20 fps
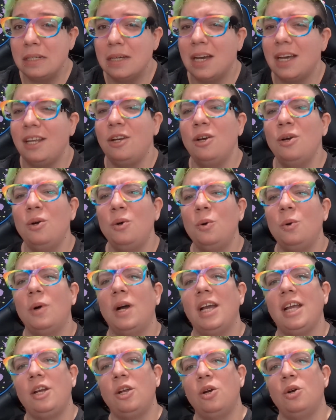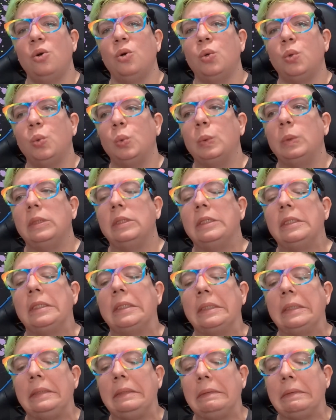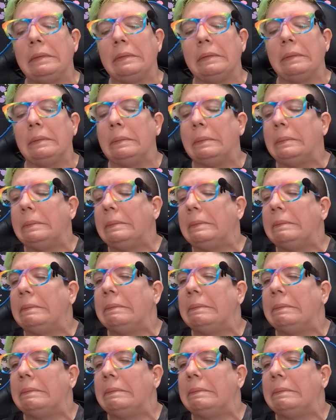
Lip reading: I know, I know, I know.